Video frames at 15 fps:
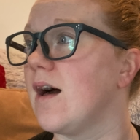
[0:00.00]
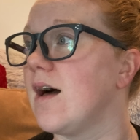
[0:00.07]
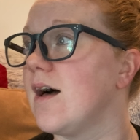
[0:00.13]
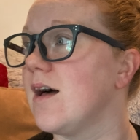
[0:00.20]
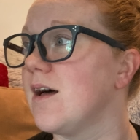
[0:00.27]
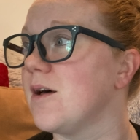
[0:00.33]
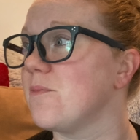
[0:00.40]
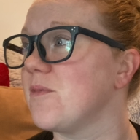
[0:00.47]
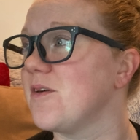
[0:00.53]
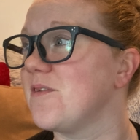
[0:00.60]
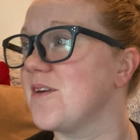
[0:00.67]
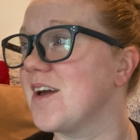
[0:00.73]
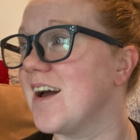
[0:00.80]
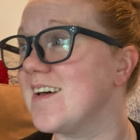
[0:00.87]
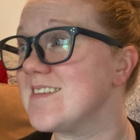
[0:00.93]
Um, if
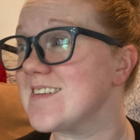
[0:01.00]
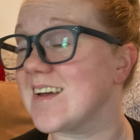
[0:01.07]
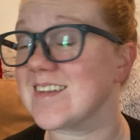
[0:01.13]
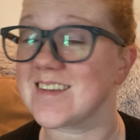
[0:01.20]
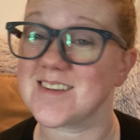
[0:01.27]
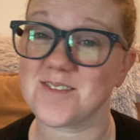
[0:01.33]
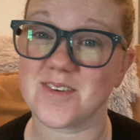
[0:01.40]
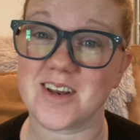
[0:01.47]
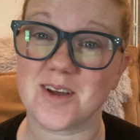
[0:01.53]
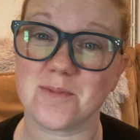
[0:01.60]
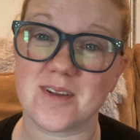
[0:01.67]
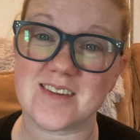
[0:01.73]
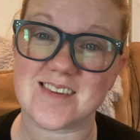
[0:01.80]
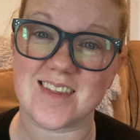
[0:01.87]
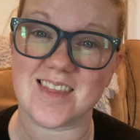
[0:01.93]
you guys like this video,
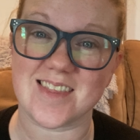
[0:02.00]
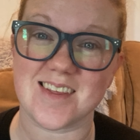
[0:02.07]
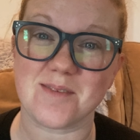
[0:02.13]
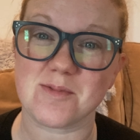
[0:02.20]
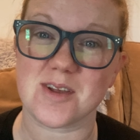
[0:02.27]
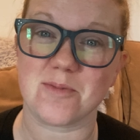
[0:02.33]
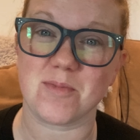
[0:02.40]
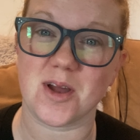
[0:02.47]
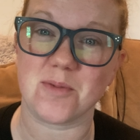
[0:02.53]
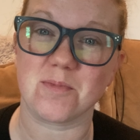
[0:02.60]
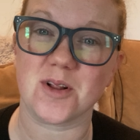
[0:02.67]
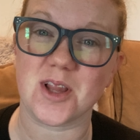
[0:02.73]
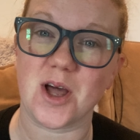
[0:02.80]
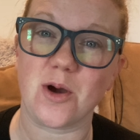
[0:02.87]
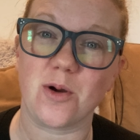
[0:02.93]
please hit the thumbs up button
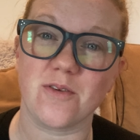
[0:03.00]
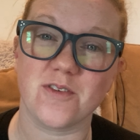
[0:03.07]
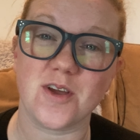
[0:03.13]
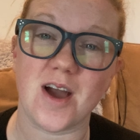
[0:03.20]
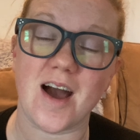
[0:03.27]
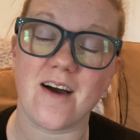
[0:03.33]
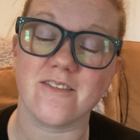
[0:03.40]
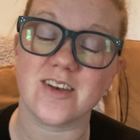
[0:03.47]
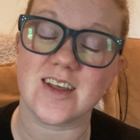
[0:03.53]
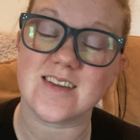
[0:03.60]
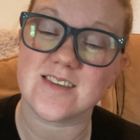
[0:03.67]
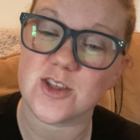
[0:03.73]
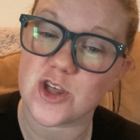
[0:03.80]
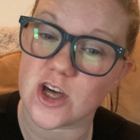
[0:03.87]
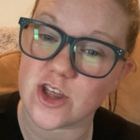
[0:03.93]
below. If you have any
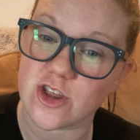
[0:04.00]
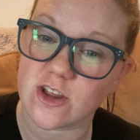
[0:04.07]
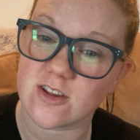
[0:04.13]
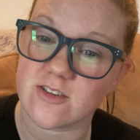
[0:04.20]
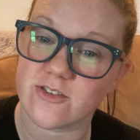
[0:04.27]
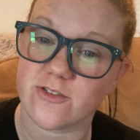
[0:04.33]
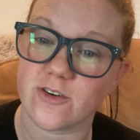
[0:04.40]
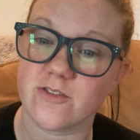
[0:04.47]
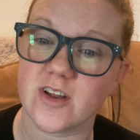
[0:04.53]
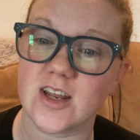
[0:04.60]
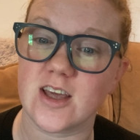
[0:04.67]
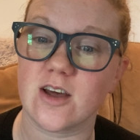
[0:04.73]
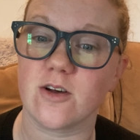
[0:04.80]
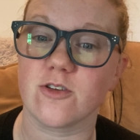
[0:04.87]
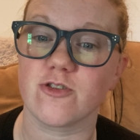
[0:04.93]
suggestions for
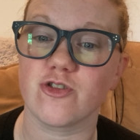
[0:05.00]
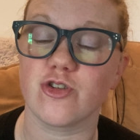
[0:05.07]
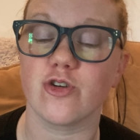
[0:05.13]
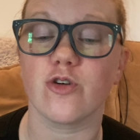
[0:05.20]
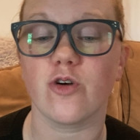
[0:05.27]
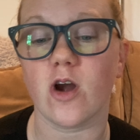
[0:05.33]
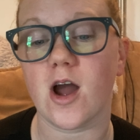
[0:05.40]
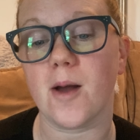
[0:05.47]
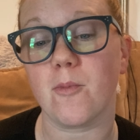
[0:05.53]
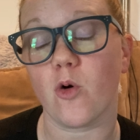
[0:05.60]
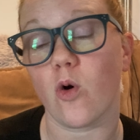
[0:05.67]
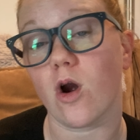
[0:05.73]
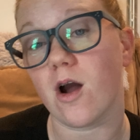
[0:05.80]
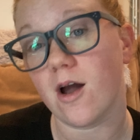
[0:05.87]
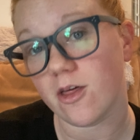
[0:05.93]
videos, true crime
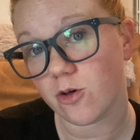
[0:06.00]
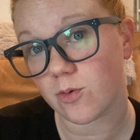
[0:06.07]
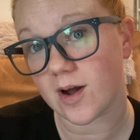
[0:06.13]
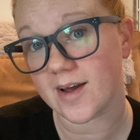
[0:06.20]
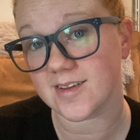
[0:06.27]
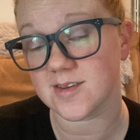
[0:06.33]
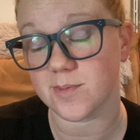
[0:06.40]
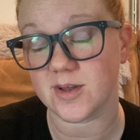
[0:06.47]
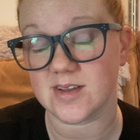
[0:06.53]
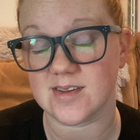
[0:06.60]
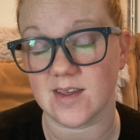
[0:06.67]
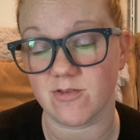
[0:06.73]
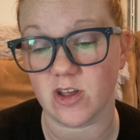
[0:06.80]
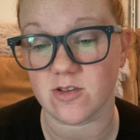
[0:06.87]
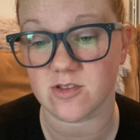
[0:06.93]
or otherwise, please
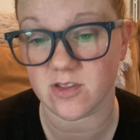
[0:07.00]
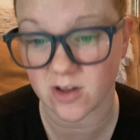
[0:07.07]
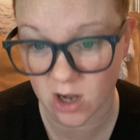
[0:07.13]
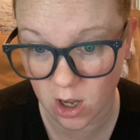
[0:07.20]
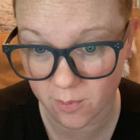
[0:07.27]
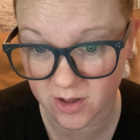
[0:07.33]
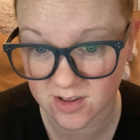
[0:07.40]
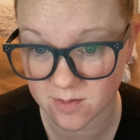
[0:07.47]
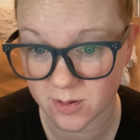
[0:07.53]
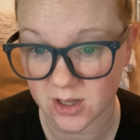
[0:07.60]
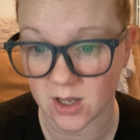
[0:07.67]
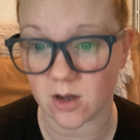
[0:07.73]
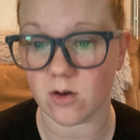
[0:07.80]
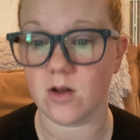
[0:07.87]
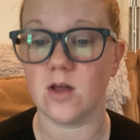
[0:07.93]
leave those in the comments
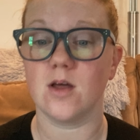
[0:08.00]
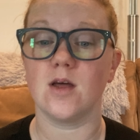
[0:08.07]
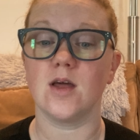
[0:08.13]
below.